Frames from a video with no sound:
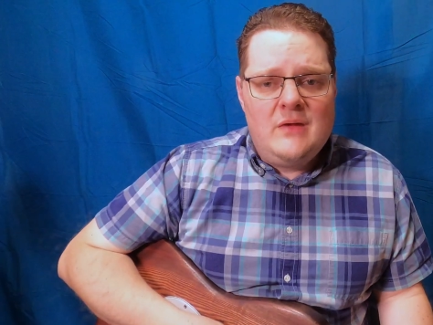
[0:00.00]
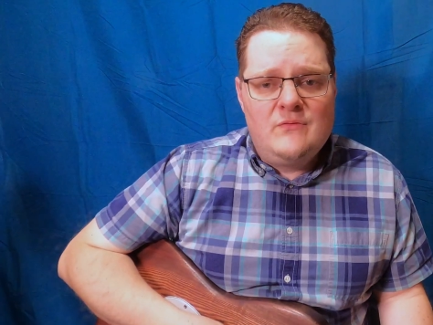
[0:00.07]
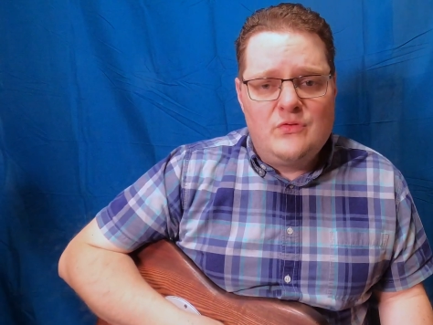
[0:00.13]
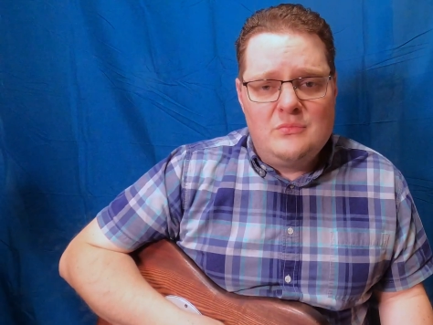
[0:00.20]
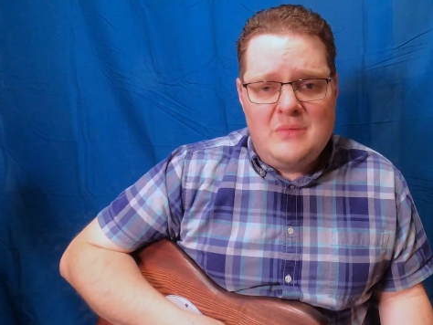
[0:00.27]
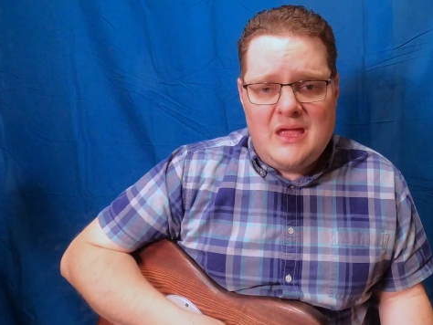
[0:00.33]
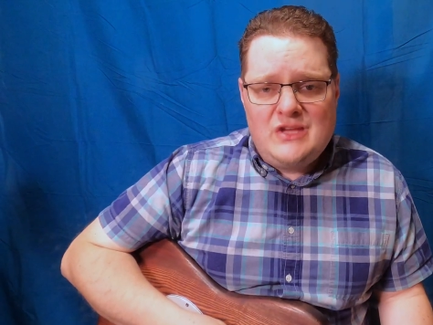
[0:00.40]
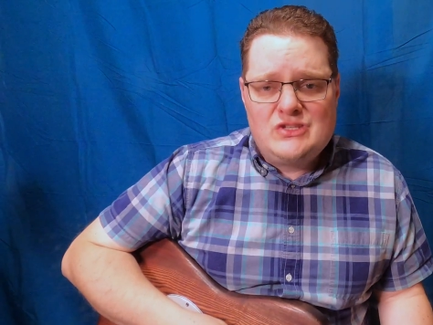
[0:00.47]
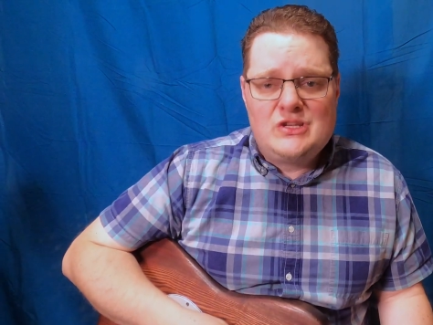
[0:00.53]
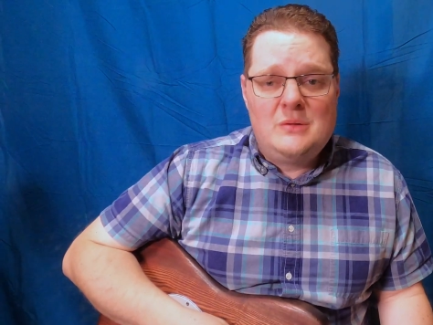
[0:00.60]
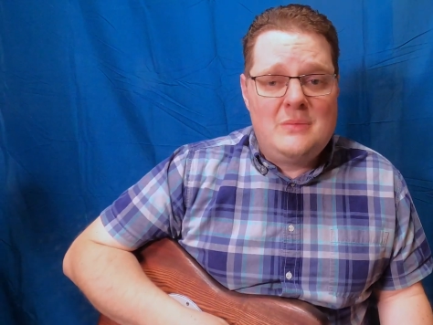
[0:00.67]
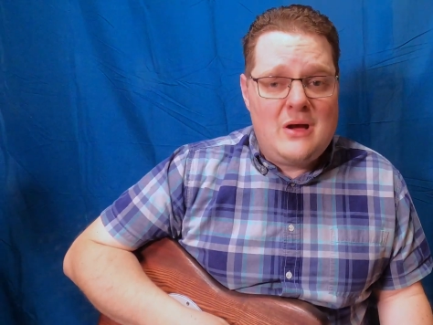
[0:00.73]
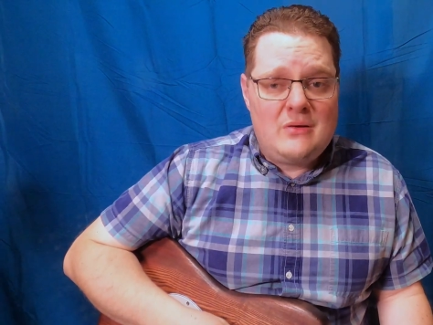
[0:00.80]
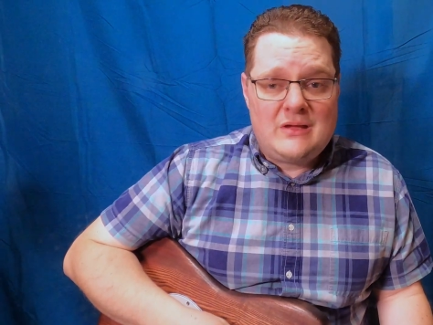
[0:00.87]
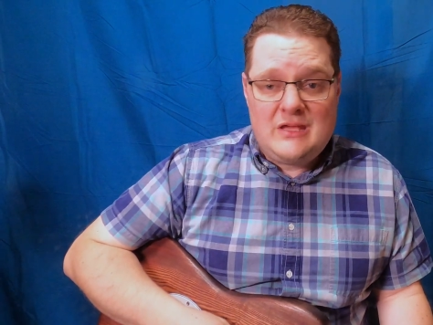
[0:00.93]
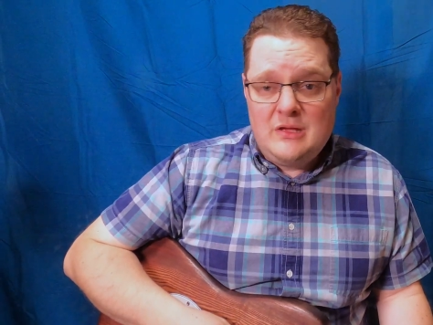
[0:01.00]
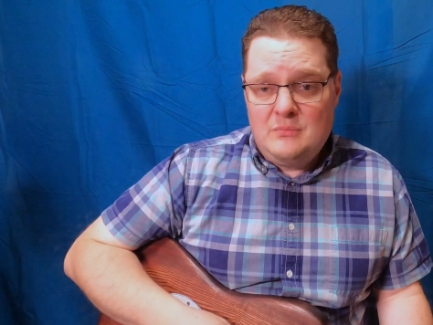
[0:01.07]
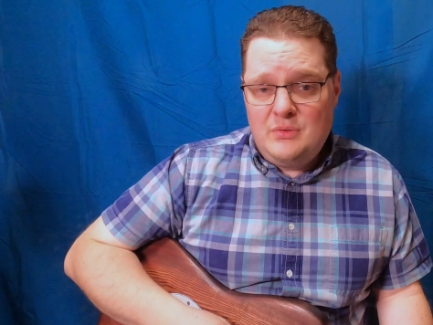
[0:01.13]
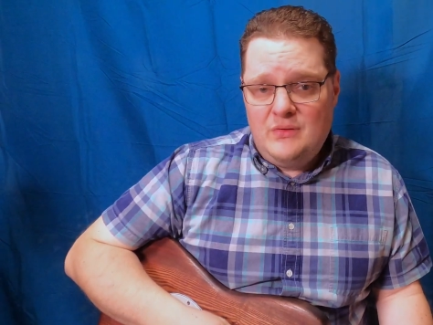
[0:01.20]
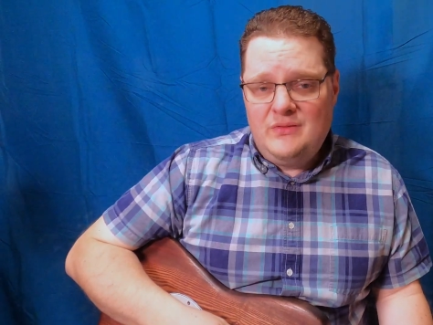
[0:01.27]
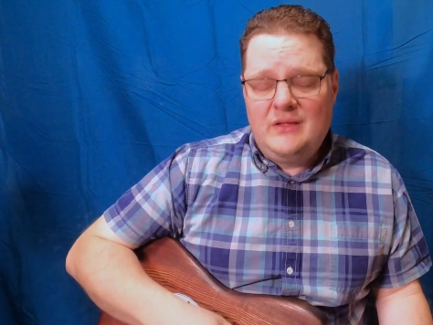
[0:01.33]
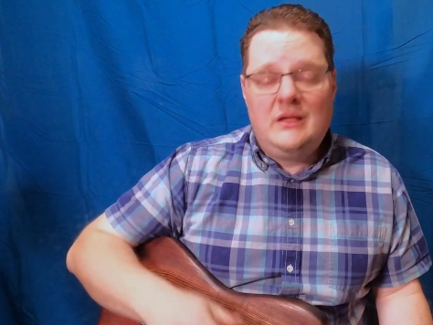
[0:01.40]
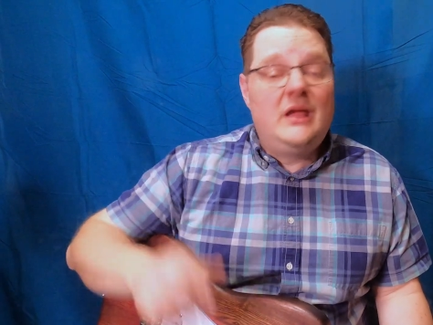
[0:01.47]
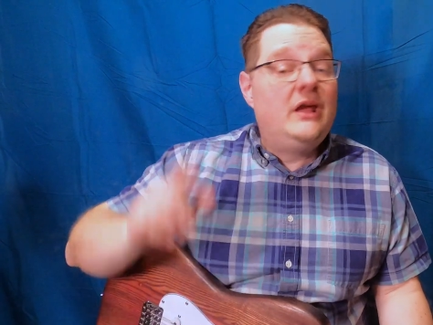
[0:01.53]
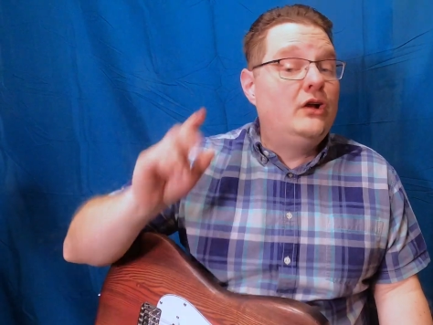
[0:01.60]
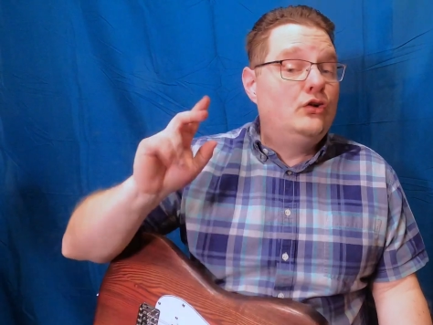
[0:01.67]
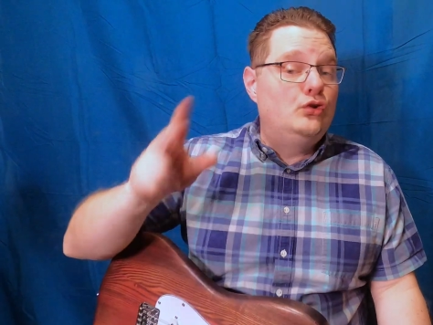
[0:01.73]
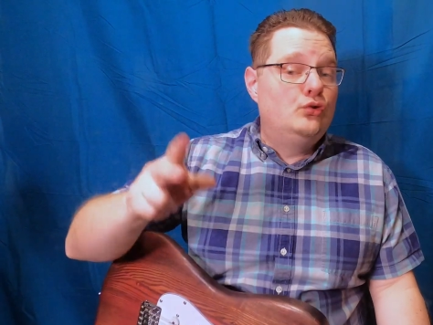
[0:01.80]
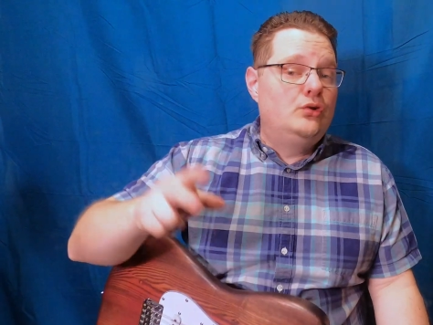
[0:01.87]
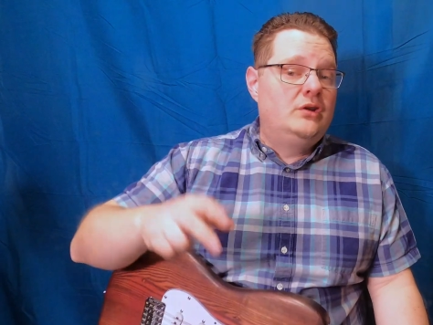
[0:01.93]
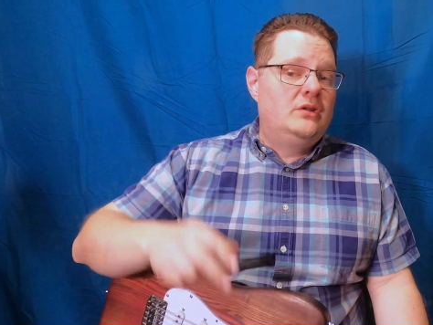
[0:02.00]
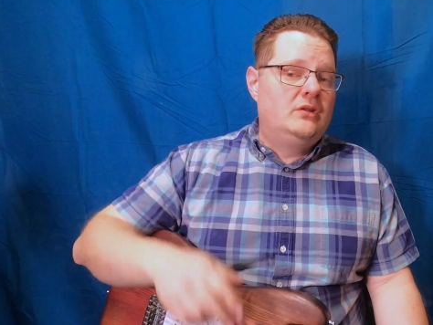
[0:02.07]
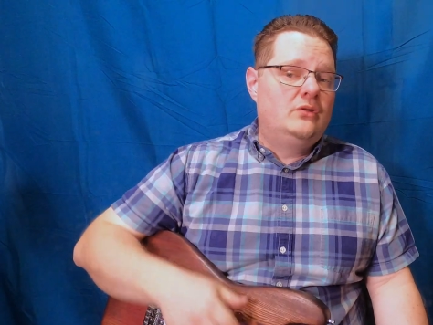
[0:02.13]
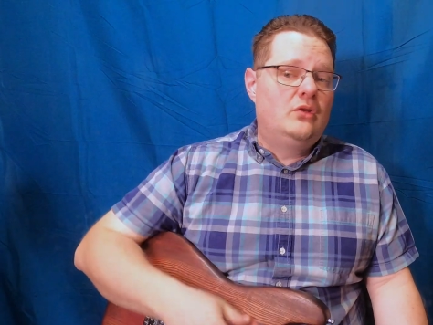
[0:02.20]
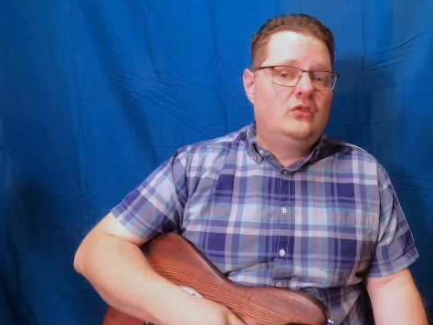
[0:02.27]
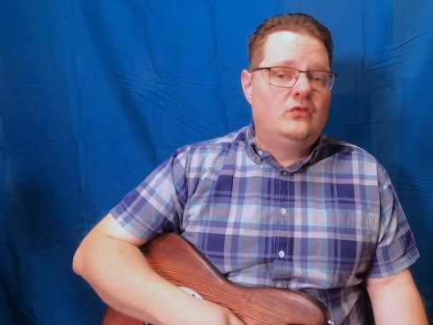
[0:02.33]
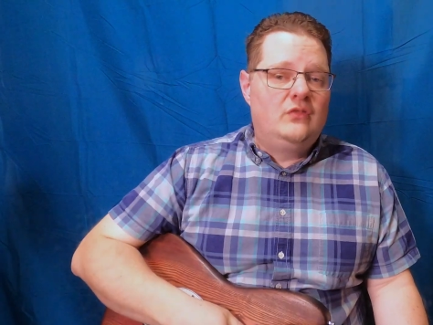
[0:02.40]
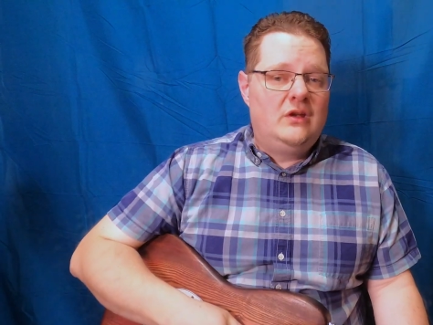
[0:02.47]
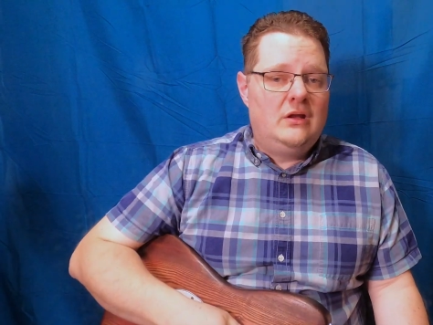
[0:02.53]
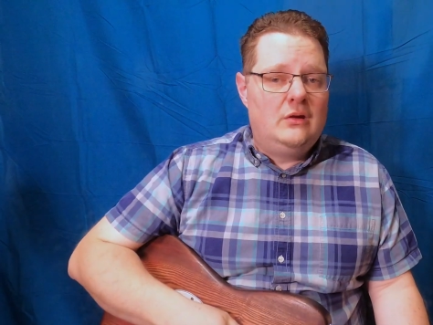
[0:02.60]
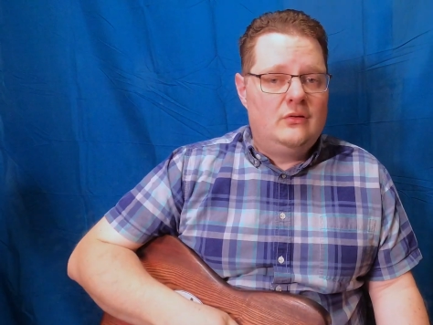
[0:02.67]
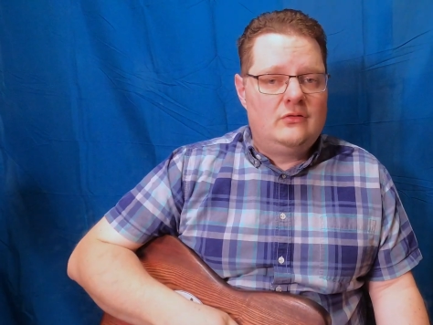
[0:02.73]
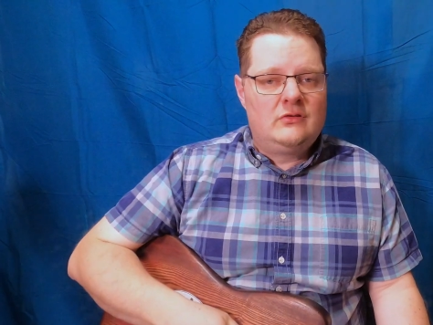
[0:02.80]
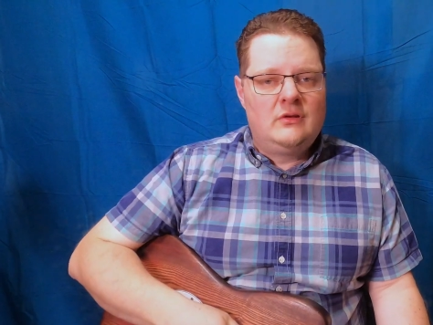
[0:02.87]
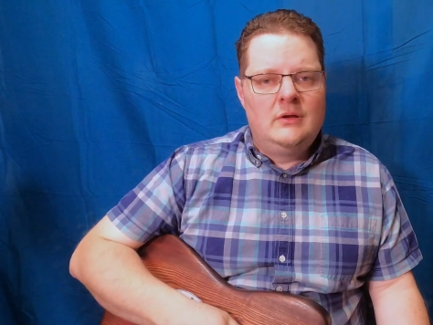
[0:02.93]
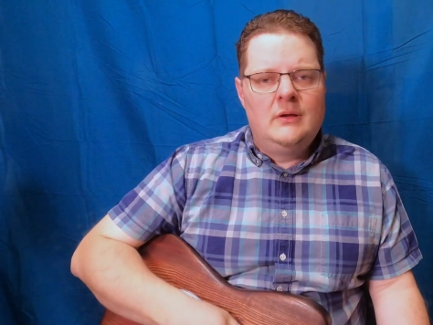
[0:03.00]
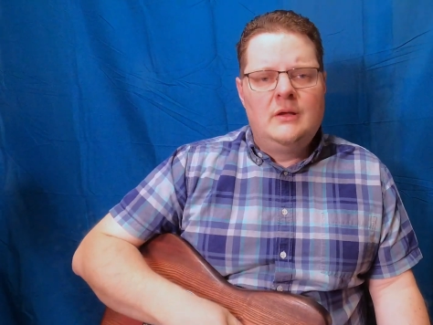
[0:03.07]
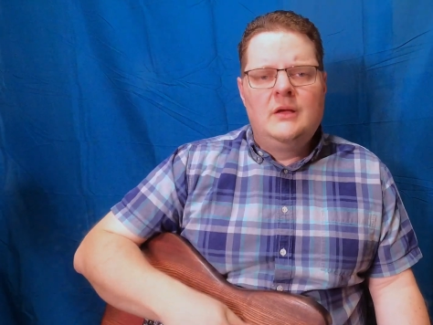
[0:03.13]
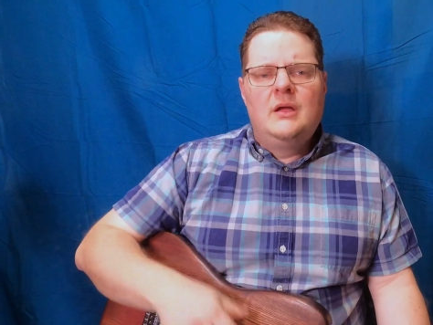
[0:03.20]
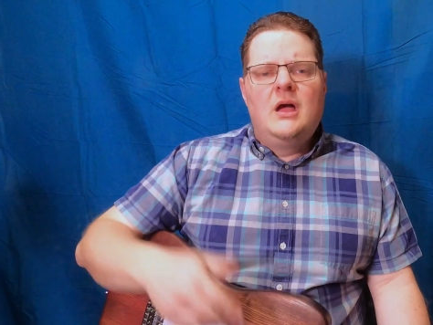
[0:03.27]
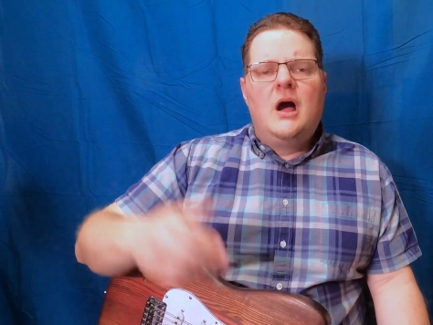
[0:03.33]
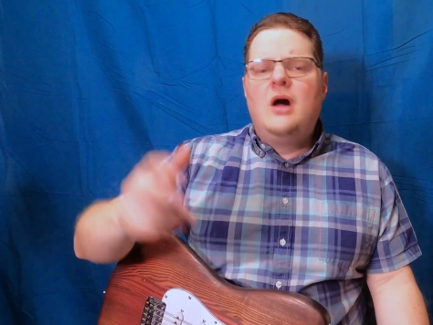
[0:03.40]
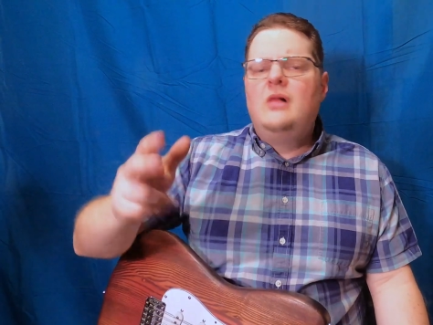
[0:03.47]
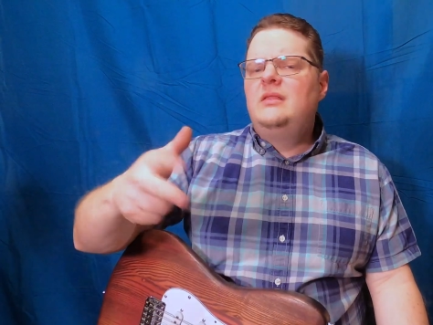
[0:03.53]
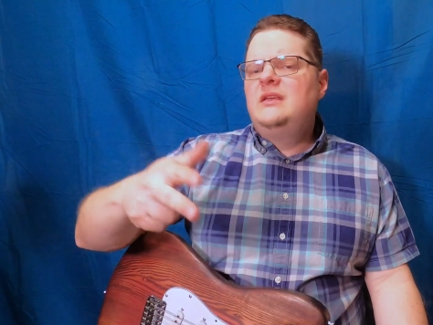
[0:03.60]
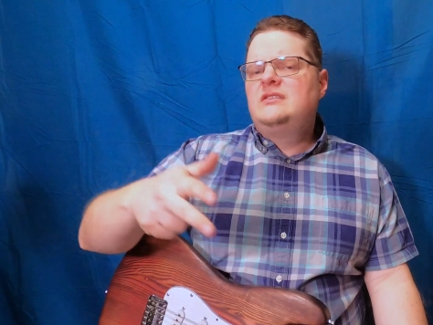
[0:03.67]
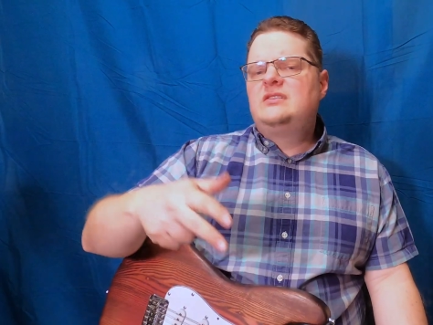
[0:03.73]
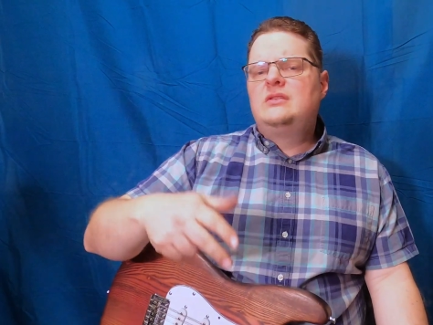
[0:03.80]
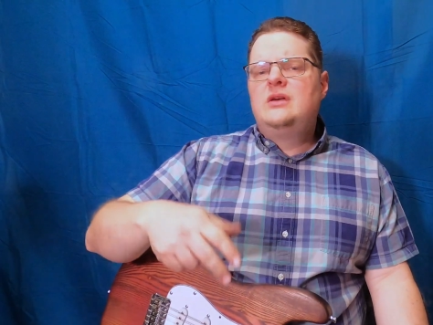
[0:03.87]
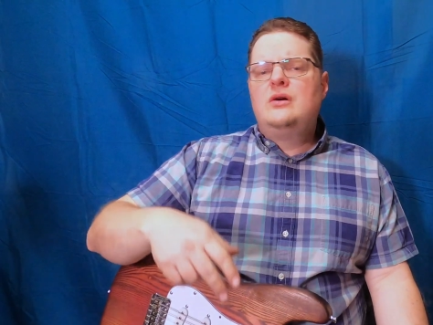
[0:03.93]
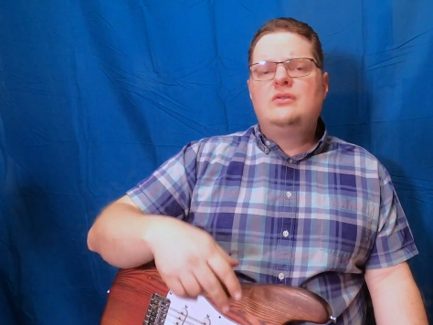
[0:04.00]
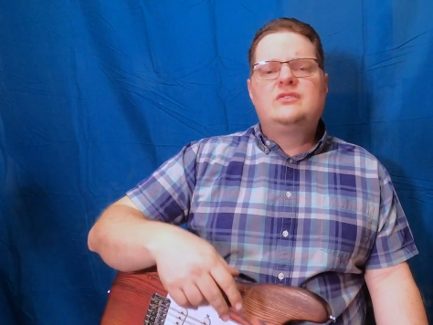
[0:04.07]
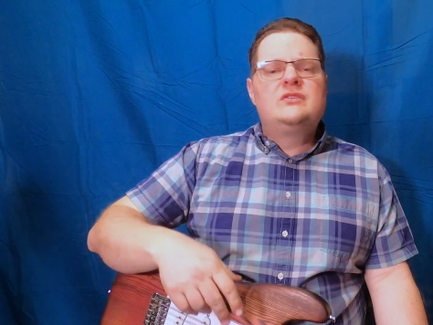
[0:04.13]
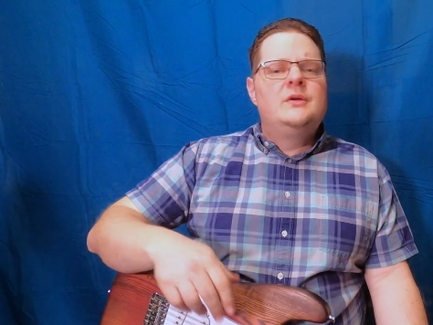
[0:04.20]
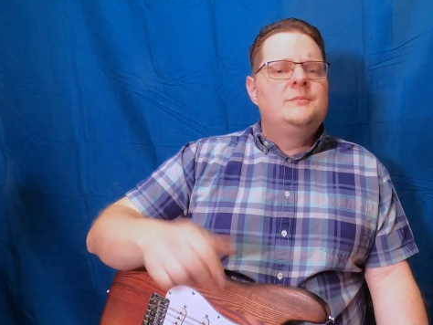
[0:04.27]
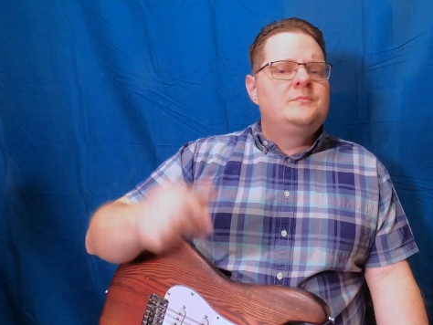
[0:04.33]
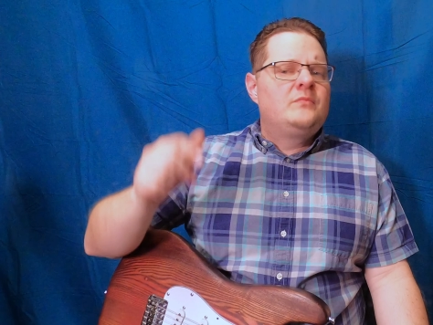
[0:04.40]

information about kit building included in those videos. I'll link to those